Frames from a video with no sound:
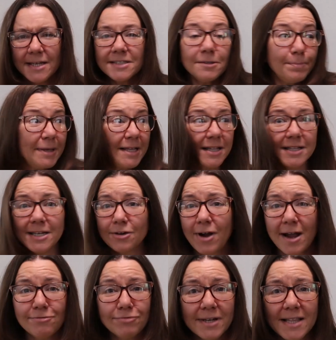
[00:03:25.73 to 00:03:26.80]
To be clear,
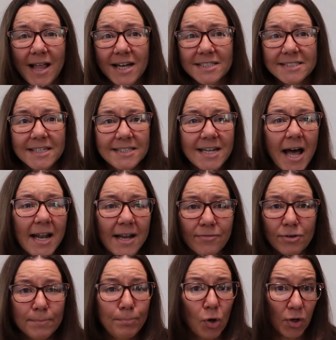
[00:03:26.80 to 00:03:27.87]
I realize that not
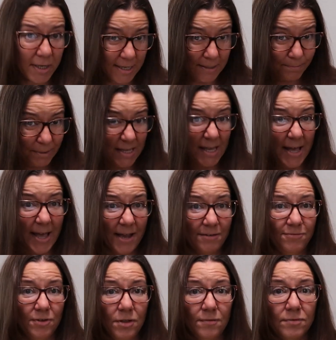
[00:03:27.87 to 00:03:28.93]
every book can be A
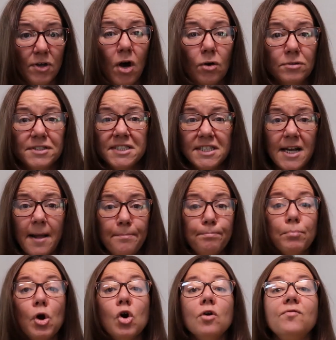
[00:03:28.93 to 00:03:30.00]
Head Full of Ghosts, and
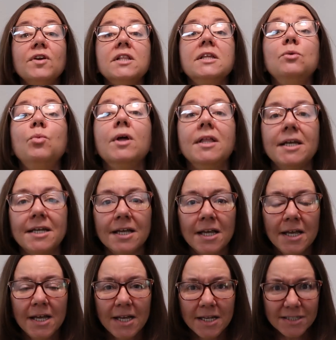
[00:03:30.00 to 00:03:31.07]
I'm perfectly willing
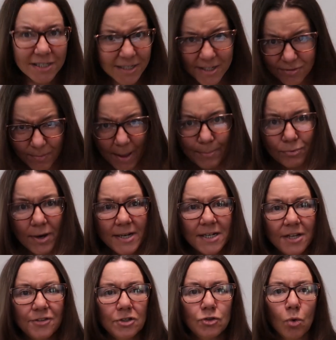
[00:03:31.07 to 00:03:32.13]
to leave my brain
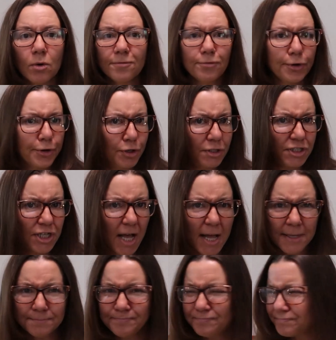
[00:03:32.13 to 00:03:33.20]
at the door for a good
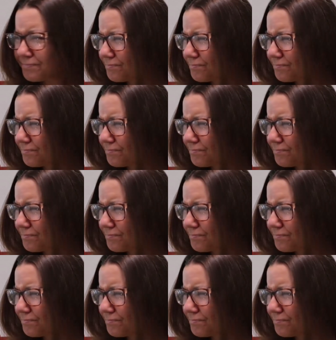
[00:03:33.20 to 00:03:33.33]
time.